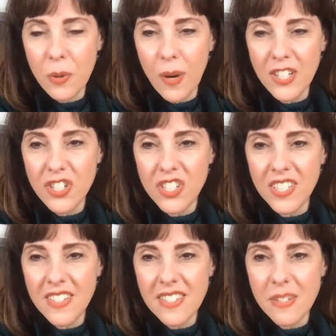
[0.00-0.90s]

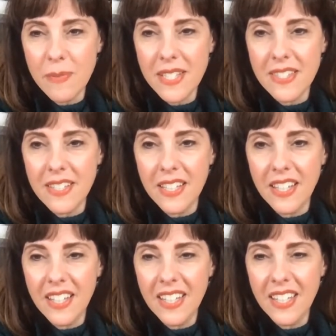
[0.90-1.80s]
questions, let me
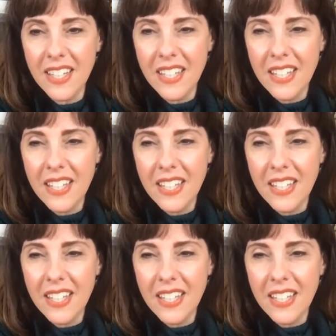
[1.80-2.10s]
see.